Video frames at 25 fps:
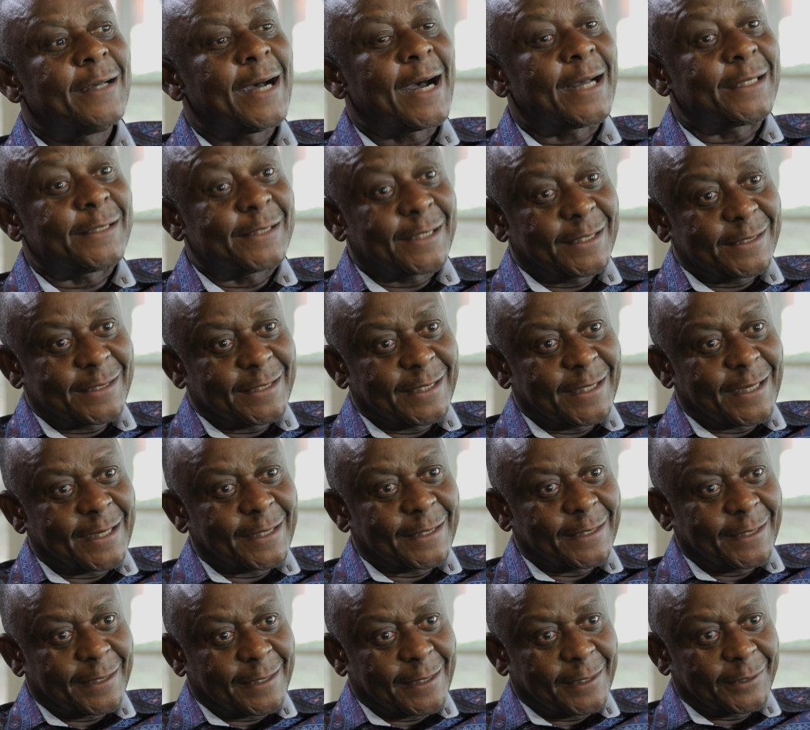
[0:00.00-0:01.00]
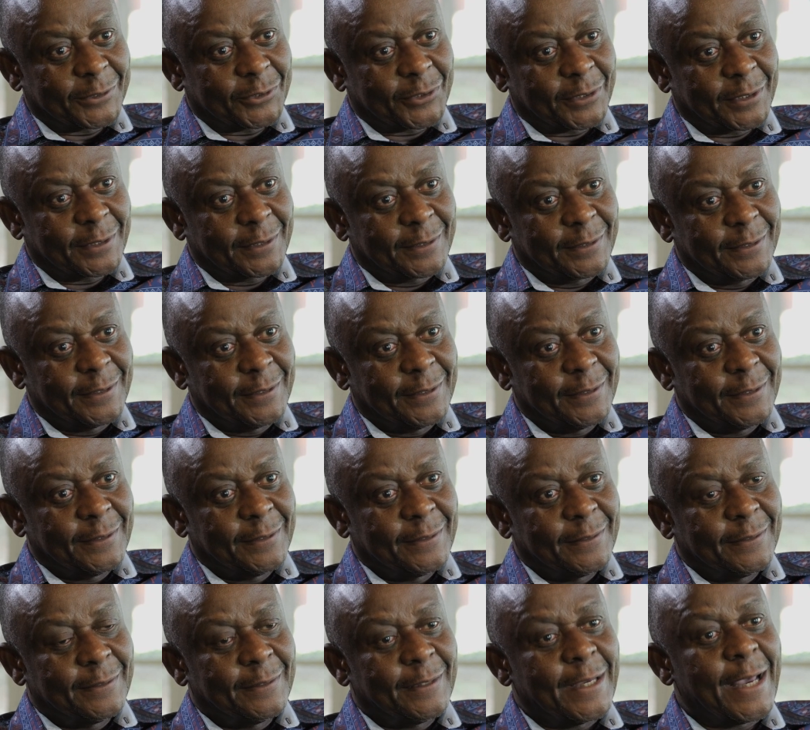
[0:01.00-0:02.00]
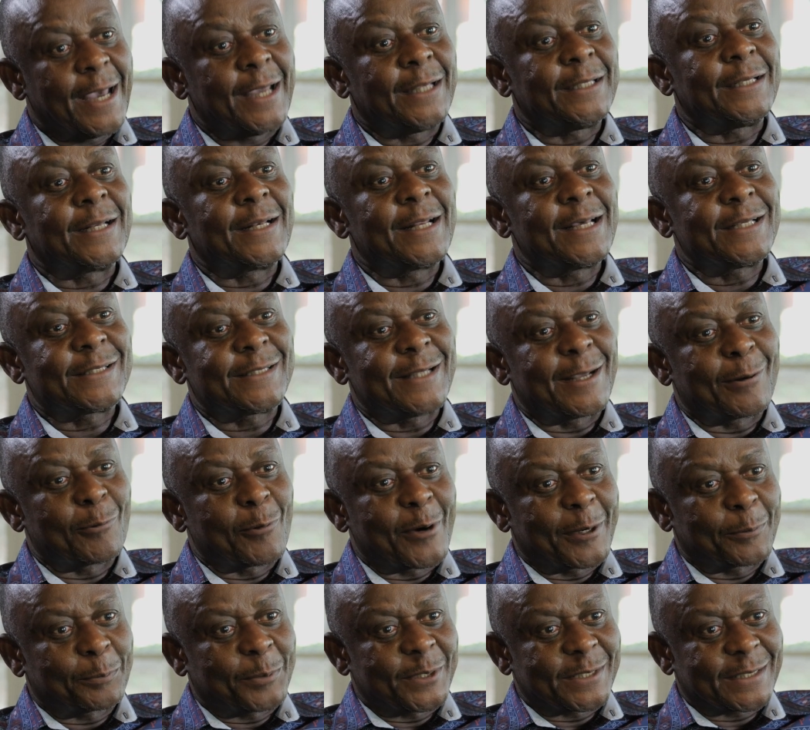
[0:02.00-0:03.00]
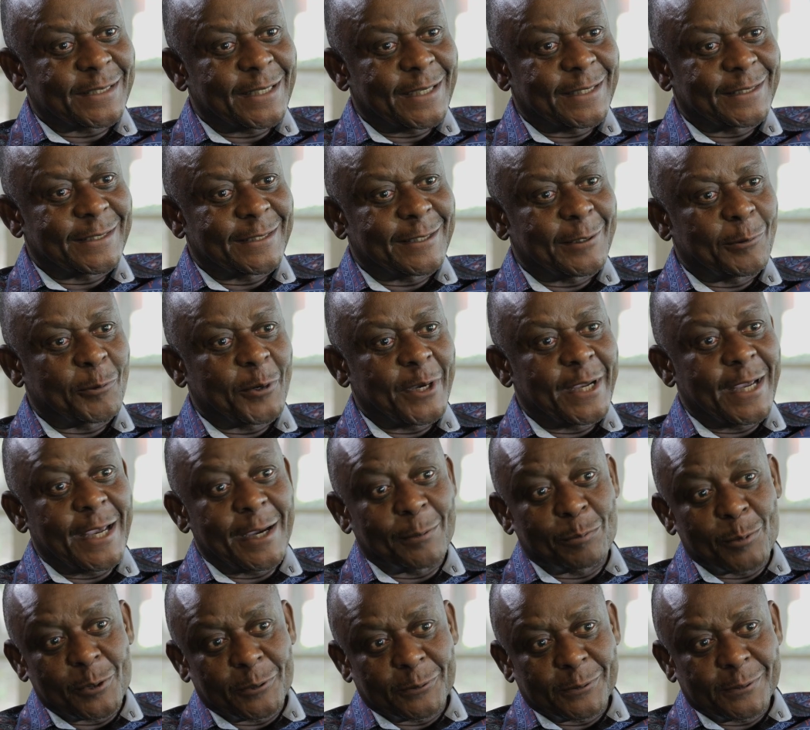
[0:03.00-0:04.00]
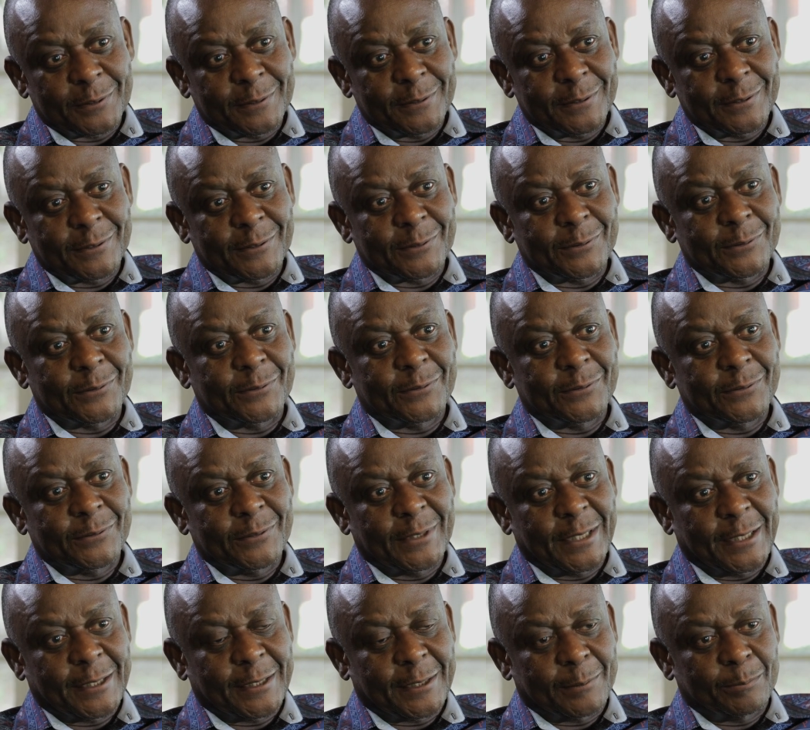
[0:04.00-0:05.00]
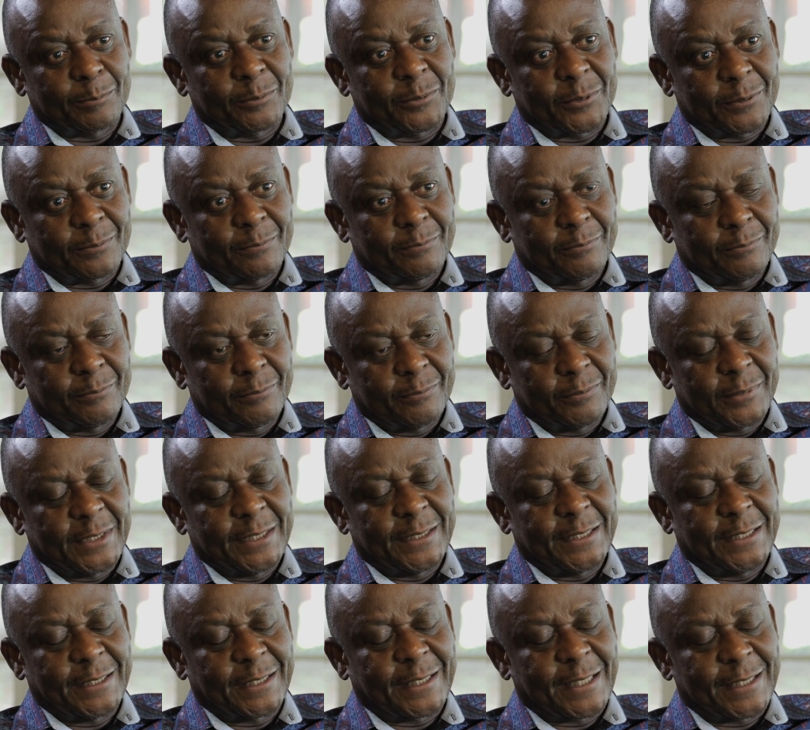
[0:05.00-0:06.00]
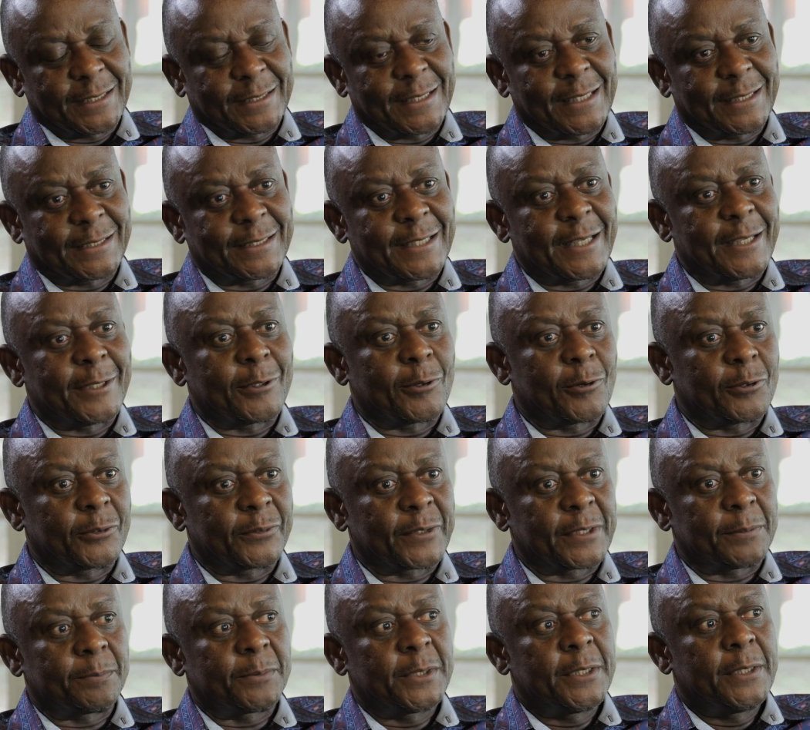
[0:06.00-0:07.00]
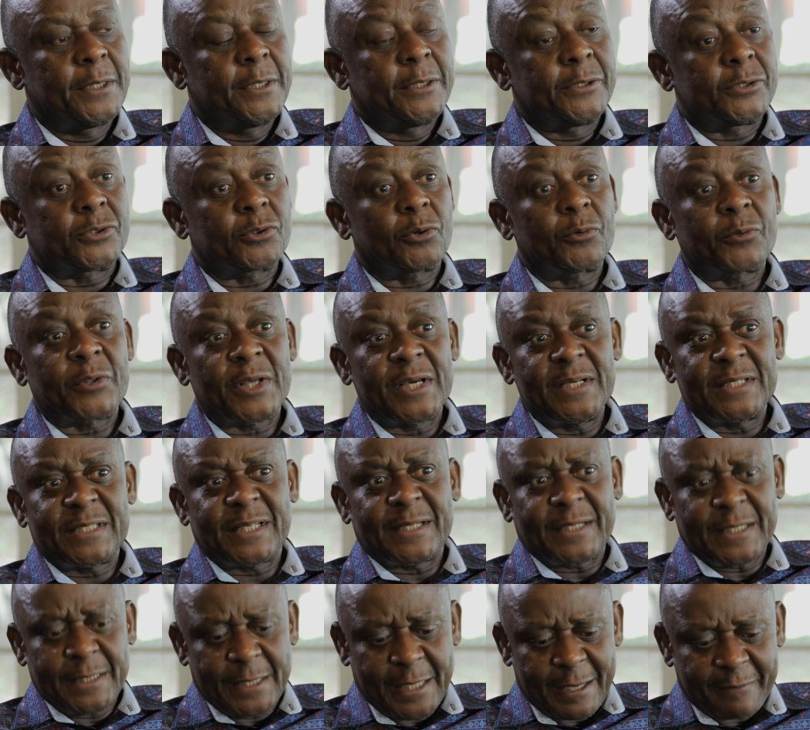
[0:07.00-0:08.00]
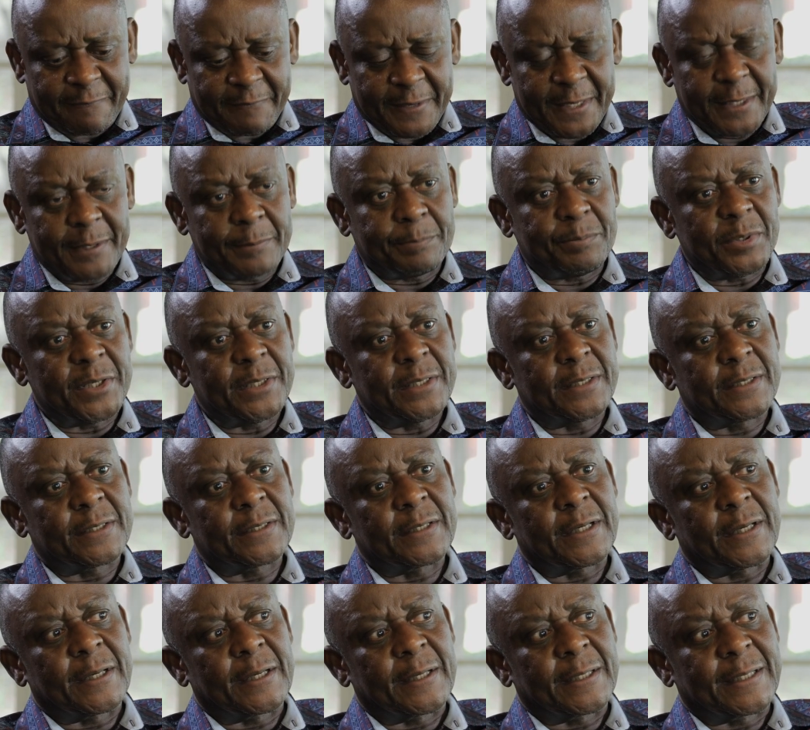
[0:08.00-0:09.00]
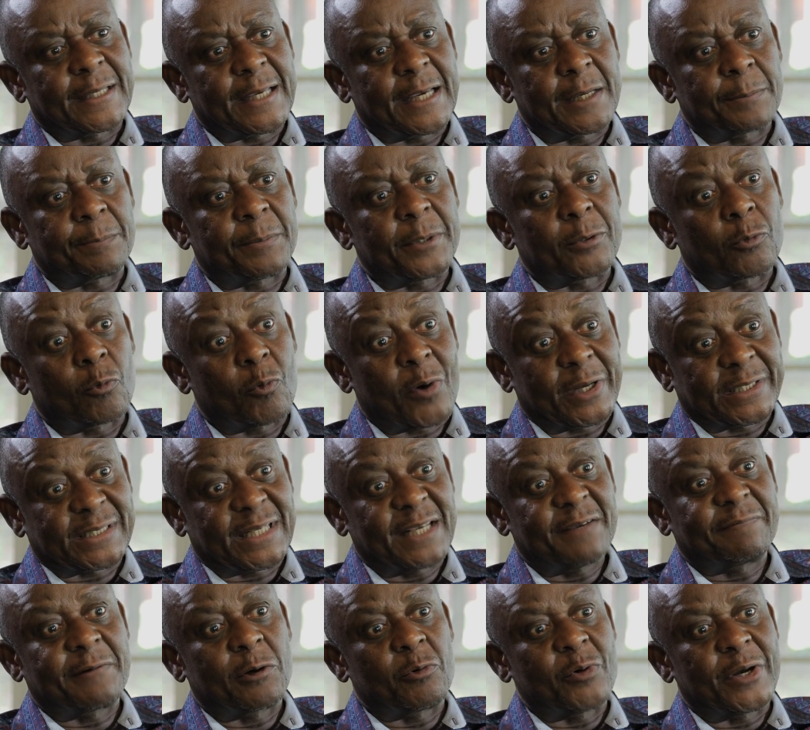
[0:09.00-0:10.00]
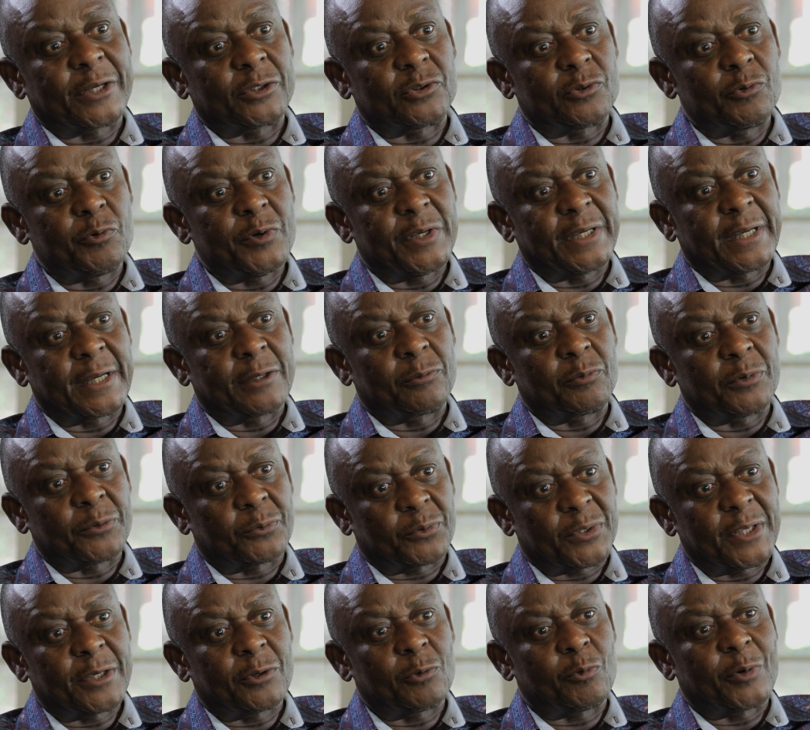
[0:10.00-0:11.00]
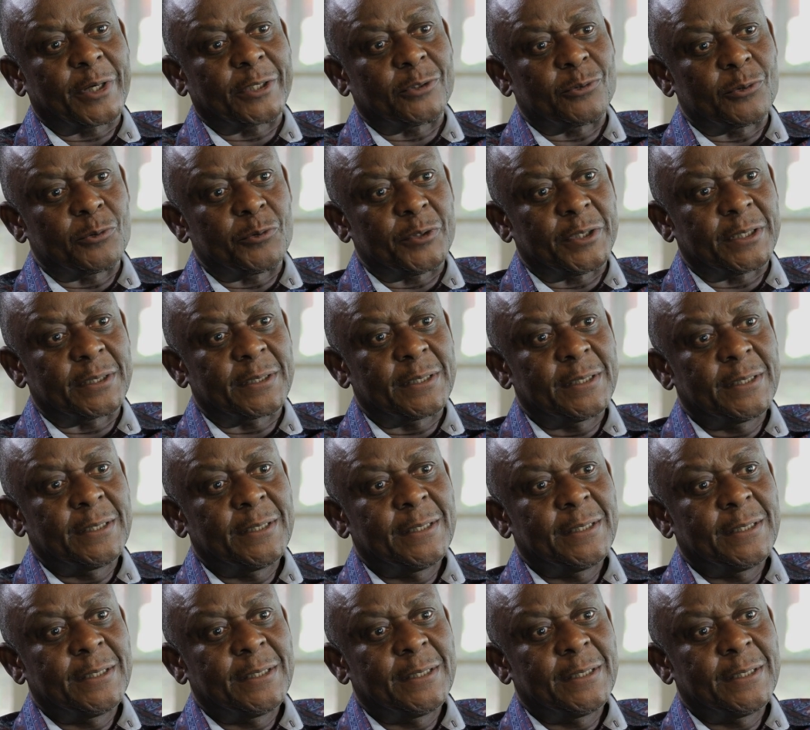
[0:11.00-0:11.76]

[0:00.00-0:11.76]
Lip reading: addressing agriculture. And less than 1% they were able to indicate that they know them. So there is really a very big gap in whatever we are doing and we think we are doing